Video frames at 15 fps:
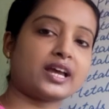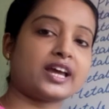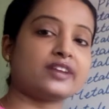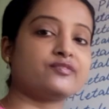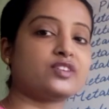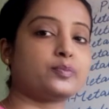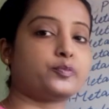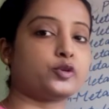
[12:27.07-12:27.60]
and
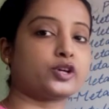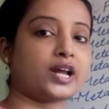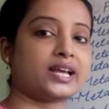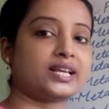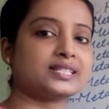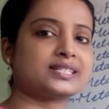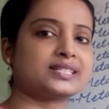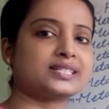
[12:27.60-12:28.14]

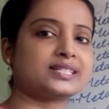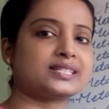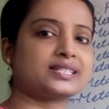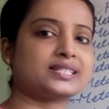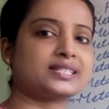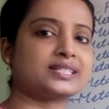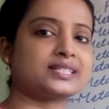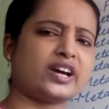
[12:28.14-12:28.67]
vaporize at
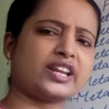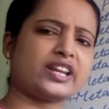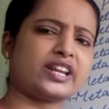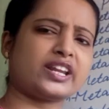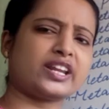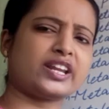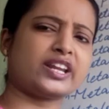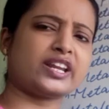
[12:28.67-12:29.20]
a
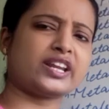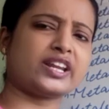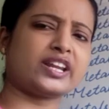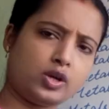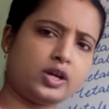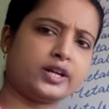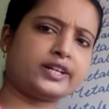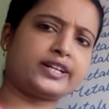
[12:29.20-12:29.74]
very low
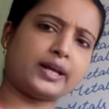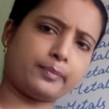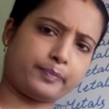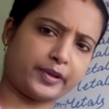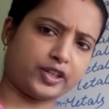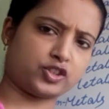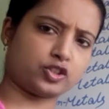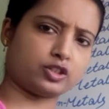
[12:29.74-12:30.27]

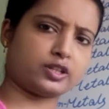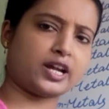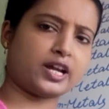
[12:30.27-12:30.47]
temperature.